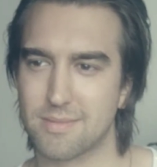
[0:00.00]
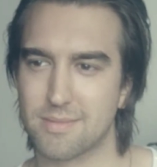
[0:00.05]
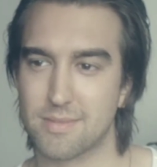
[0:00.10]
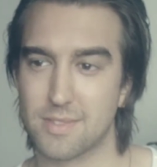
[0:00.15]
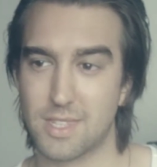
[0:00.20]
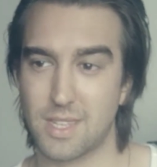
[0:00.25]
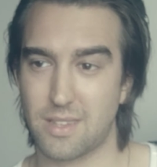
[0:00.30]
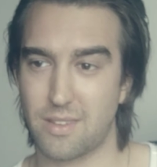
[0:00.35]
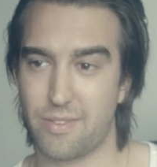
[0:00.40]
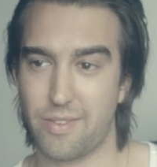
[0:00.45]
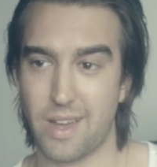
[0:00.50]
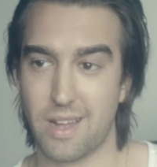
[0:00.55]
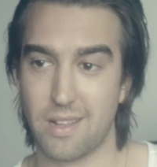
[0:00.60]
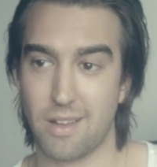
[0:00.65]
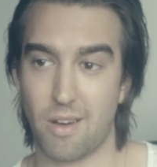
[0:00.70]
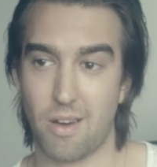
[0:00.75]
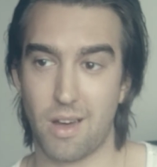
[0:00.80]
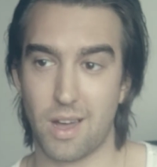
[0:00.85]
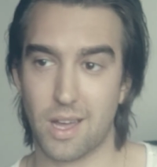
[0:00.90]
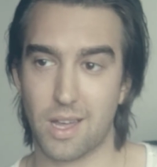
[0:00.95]
Said the fact
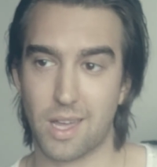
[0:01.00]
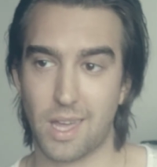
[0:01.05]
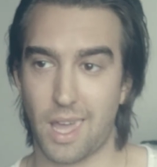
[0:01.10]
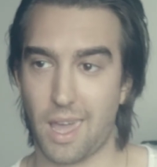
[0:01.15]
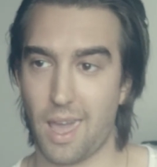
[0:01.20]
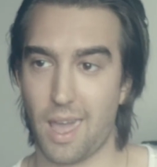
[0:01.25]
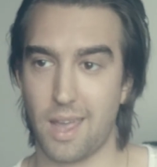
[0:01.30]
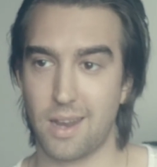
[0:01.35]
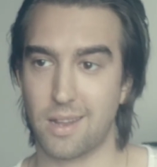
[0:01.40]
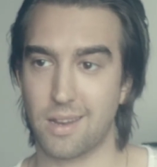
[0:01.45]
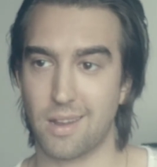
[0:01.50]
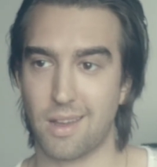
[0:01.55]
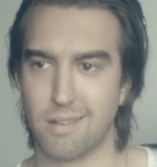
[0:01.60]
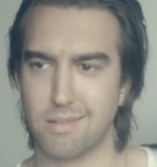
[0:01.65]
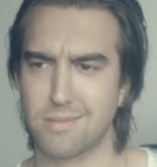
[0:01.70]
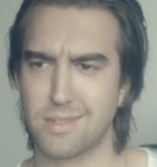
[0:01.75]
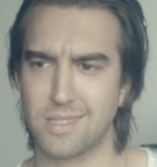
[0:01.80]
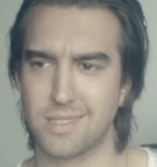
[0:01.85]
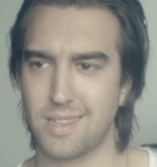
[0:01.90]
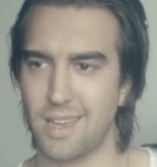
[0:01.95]
that I cared
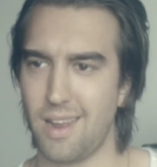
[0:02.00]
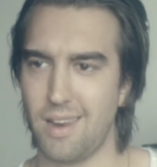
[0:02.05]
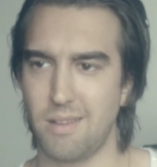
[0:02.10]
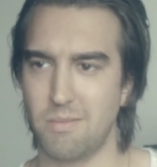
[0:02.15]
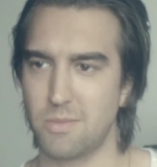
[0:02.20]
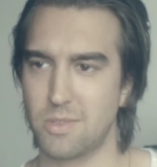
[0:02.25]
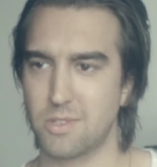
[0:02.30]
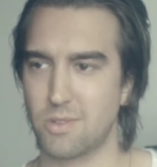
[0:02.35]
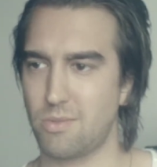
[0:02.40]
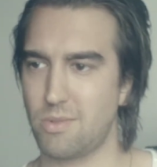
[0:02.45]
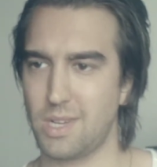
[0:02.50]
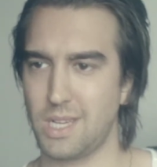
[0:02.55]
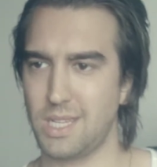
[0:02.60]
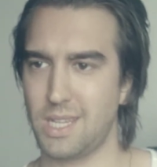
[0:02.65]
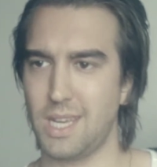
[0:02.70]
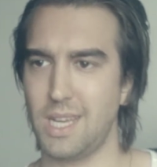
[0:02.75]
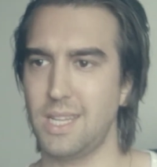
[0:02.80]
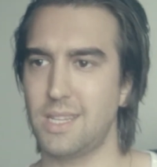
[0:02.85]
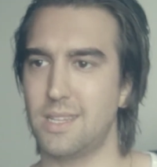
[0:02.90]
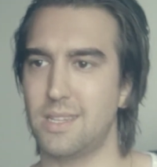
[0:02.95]
enough to tell him was all he
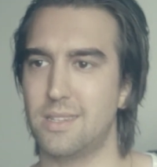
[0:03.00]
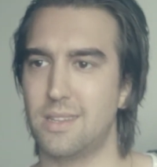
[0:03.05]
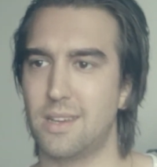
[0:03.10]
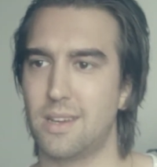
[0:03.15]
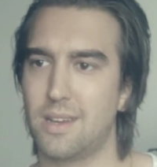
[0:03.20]
needed.